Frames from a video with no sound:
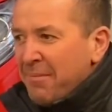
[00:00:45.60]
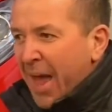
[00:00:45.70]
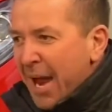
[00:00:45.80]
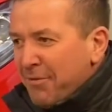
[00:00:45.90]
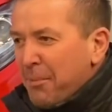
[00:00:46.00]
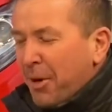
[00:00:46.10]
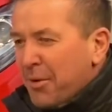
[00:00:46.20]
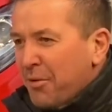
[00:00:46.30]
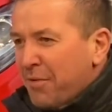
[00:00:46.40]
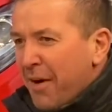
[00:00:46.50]

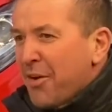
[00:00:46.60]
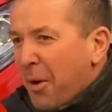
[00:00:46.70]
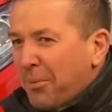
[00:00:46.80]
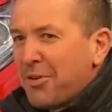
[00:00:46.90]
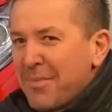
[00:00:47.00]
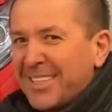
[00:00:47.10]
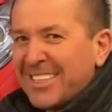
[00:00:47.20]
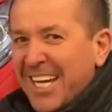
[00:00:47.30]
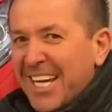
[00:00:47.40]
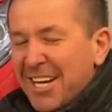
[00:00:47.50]
Everybody was very
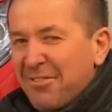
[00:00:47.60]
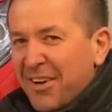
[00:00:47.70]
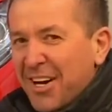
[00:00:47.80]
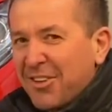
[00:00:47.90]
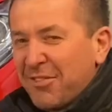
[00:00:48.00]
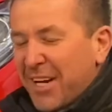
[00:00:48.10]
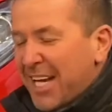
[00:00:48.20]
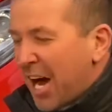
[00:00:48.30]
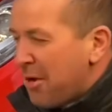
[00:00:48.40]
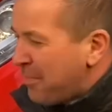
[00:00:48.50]
optimistic in the first
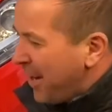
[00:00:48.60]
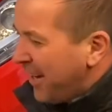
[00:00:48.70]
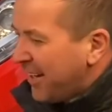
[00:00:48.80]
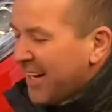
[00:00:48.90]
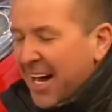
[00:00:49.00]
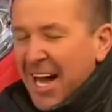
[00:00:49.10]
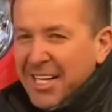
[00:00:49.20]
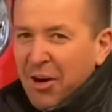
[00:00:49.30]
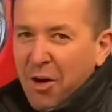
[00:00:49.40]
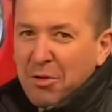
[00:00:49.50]
video, but hey
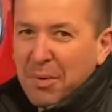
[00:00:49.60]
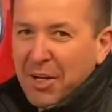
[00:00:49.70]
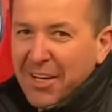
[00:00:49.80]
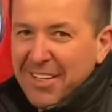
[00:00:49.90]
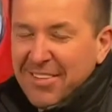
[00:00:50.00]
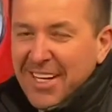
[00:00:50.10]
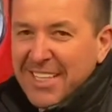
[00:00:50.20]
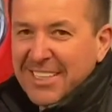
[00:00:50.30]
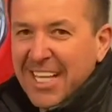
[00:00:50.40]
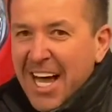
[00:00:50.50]
guys, we got it to
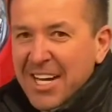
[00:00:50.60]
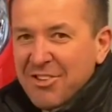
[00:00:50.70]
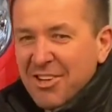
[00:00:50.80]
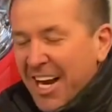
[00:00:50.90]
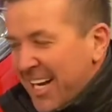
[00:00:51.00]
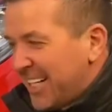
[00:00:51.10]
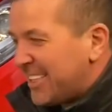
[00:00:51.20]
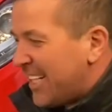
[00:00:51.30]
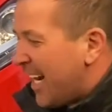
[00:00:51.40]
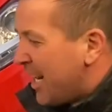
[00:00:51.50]
this stage and it
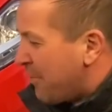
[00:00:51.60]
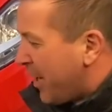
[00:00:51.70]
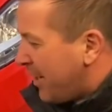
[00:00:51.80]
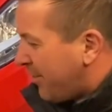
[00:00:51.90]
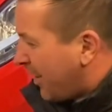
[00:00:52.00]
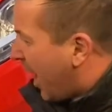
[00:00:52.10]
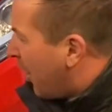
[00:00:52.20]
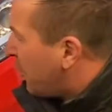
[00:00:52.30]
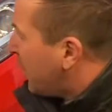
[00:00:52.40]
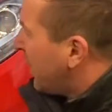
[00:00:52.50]
is nearly ready to
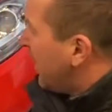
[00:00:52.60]
go.